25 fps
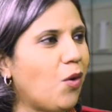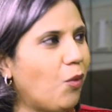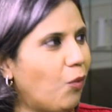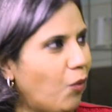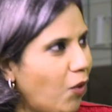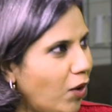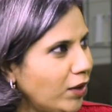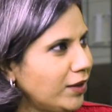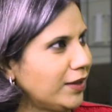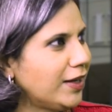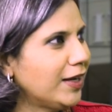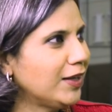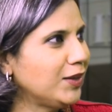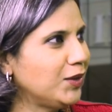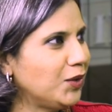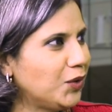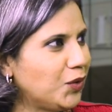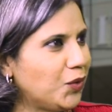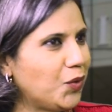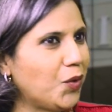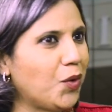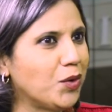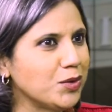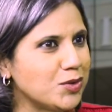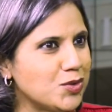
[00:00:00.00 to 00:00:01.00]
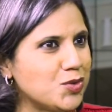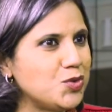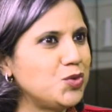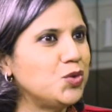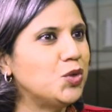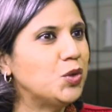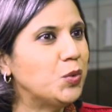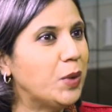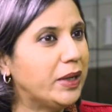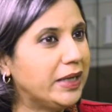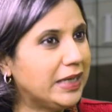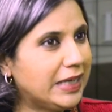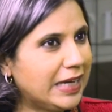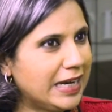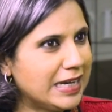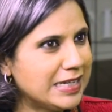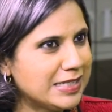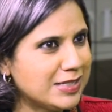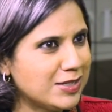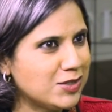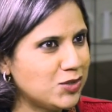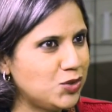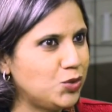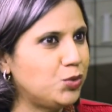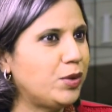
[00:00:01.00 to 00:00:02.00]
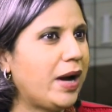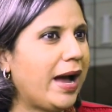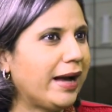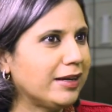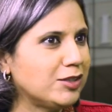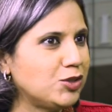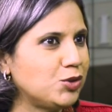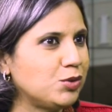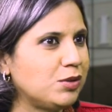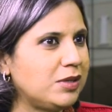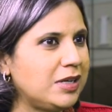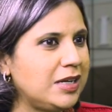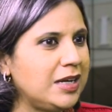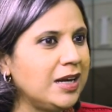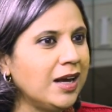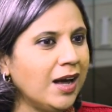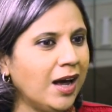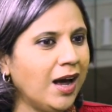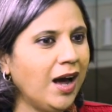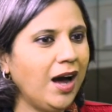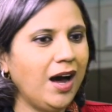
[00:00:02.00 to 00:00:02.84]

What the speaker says: What can the courts do when cases do actually